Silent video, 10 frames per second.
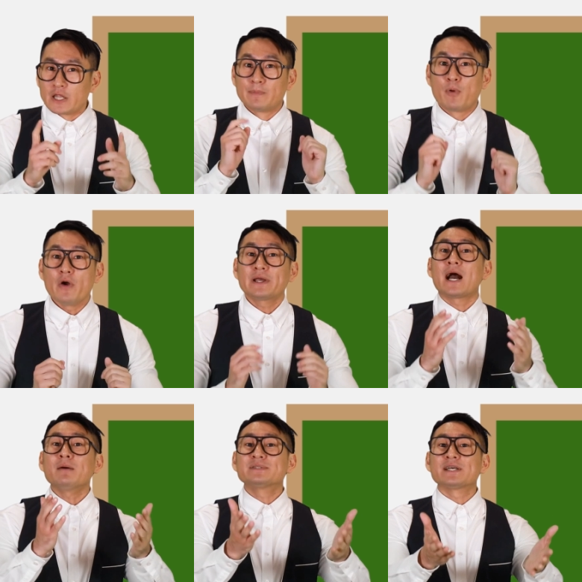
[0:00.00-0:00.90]
The boy
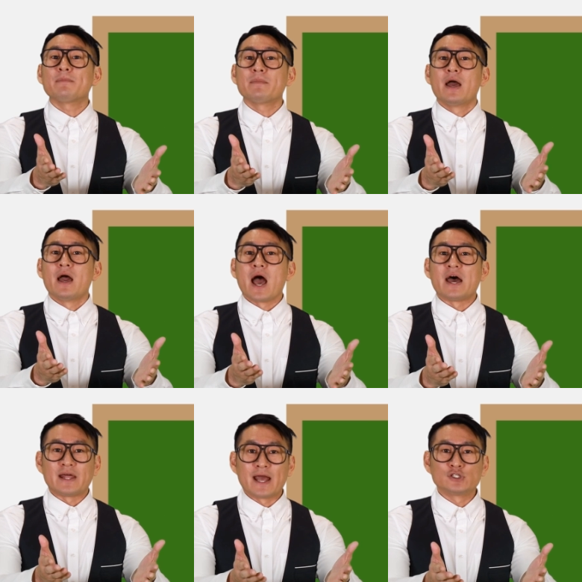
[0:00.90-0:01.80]
comes up
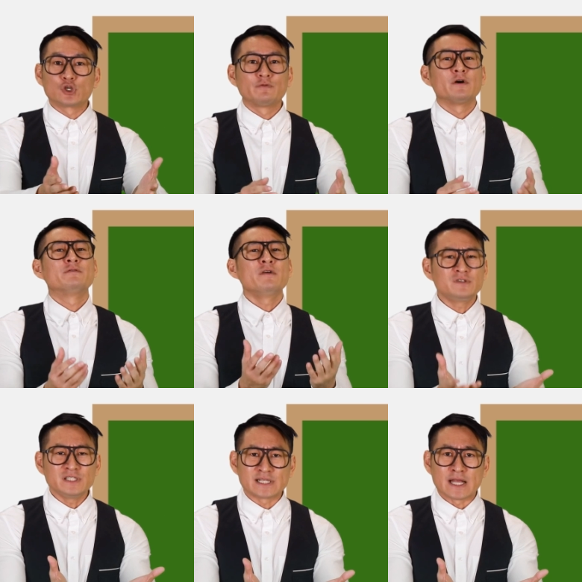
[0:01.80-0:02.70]
and hands over
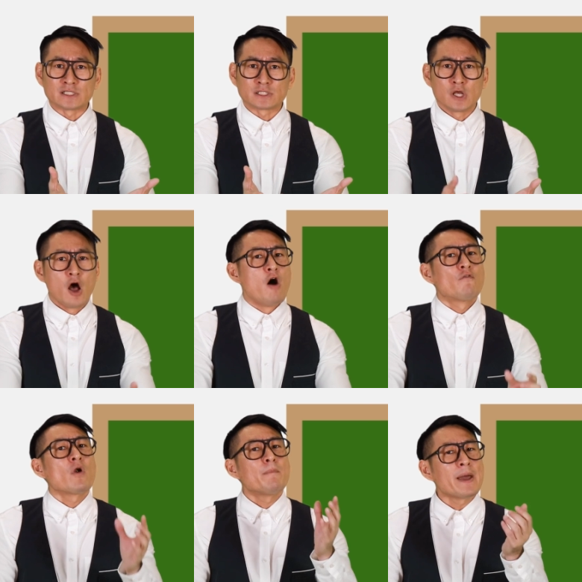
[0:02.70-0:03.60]
50 cents
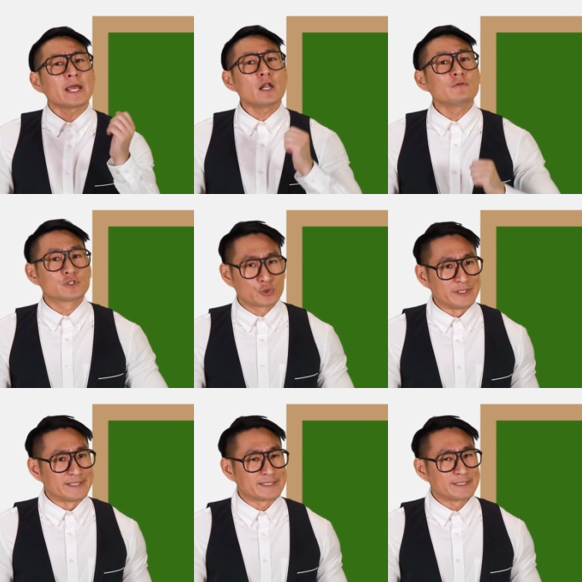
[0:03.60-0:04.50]
for a packet of
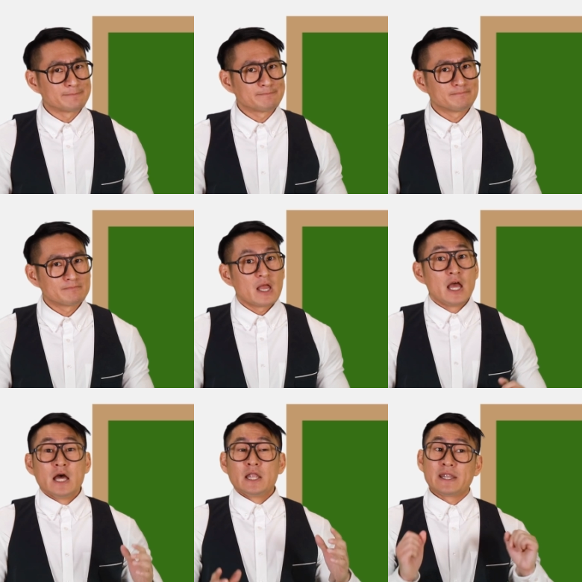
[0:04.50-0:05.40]
sweets.
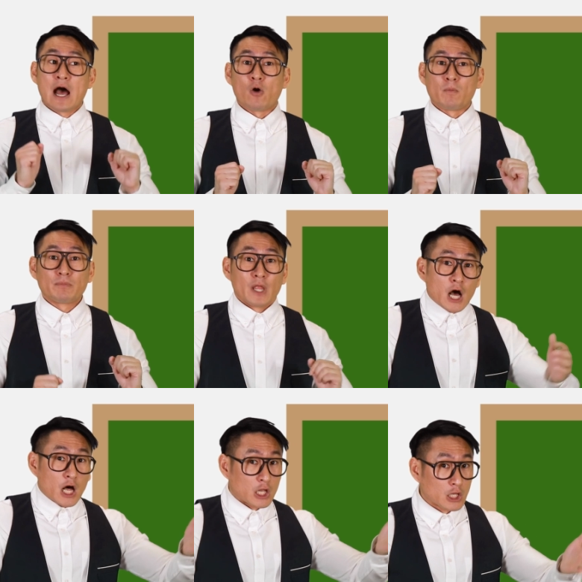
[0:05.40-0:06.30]
Now,
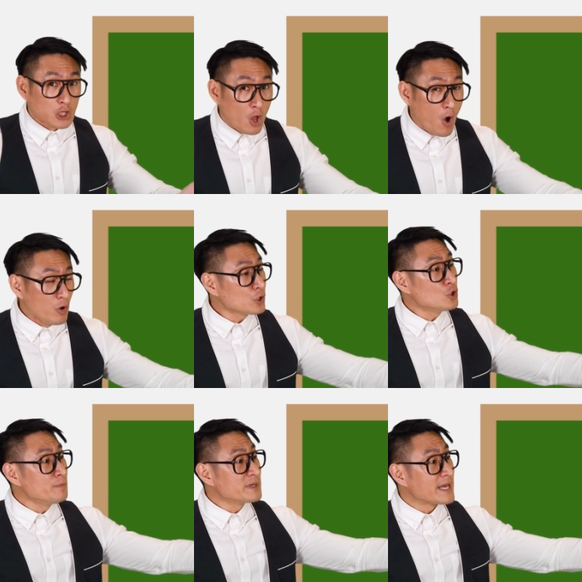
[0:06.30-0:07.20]
a long
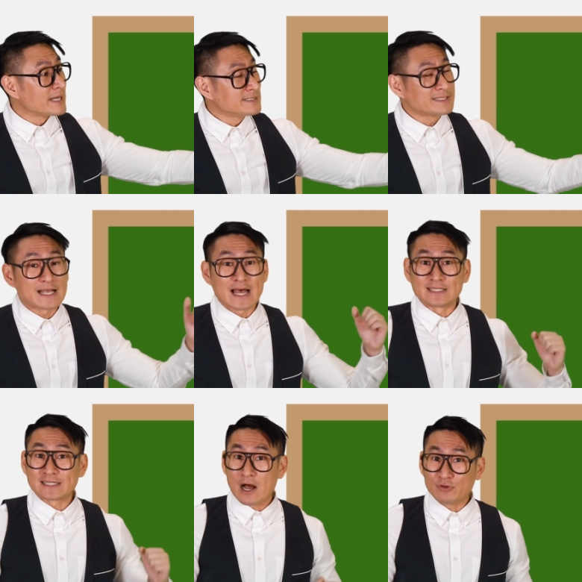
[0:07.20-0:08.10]
queue begins
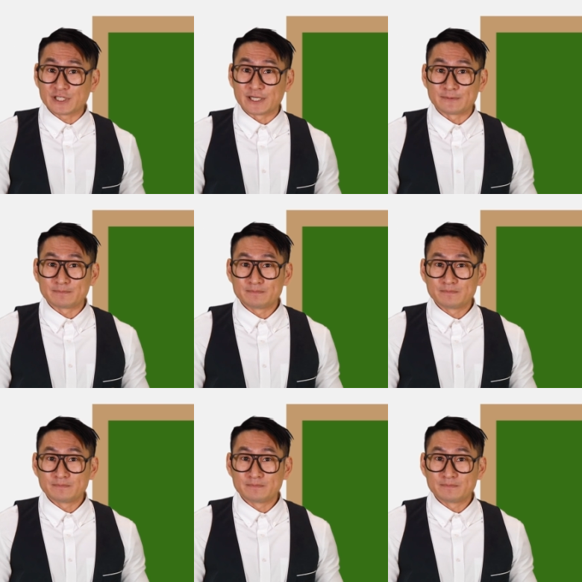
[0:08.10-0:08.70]
at the counter.